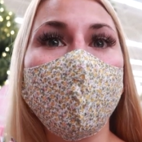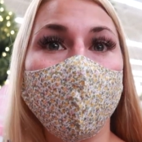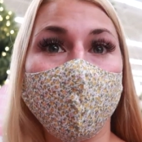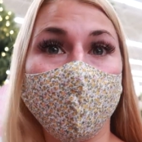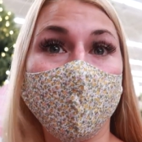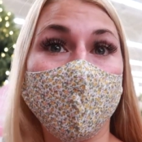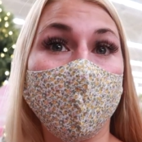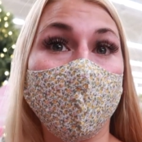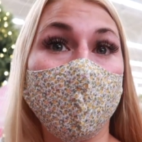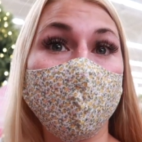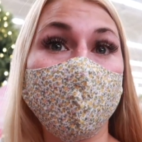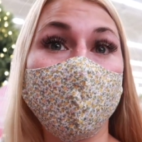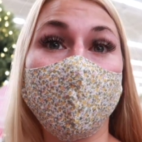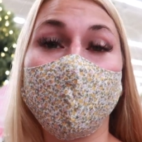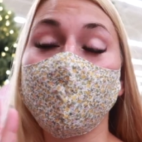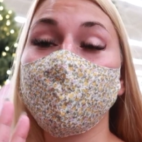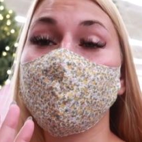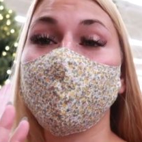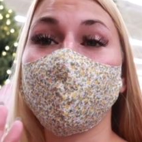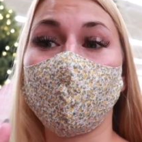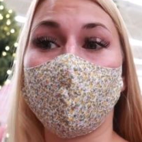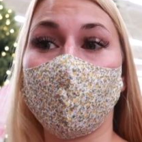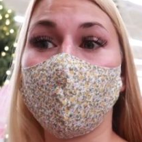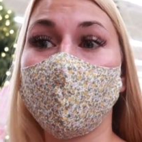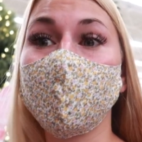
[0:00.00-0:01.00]
Oh my gosh, I have
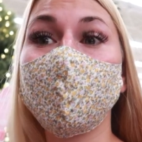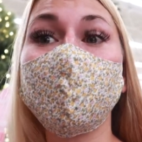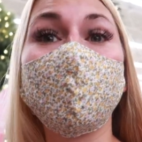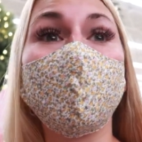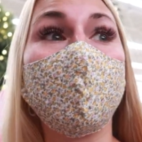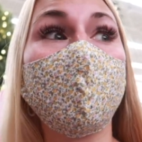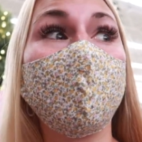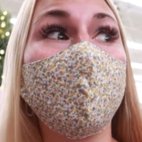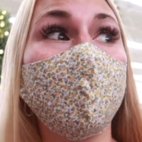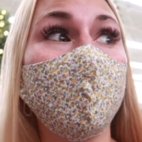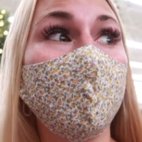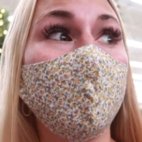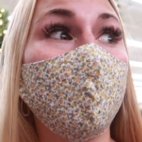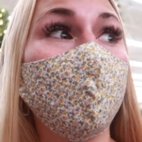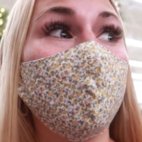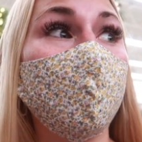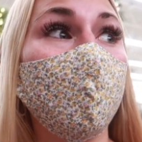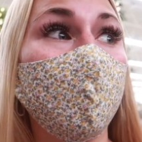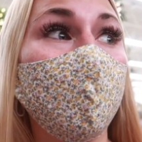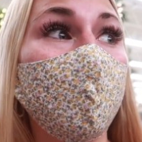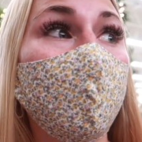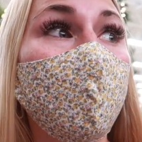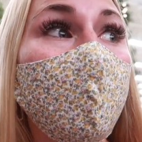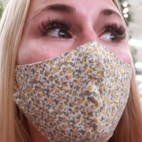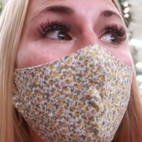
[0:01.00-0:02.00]
so much stuff I need to show
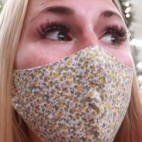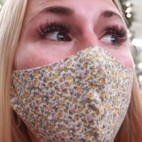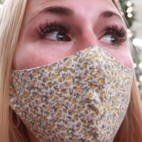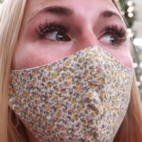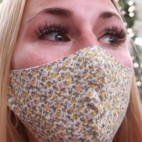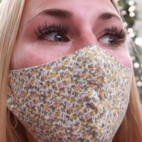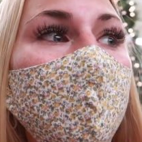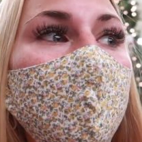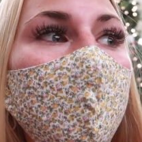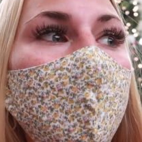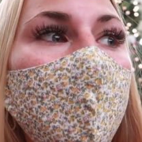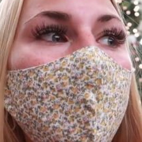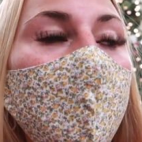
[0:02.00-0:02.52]
you guys.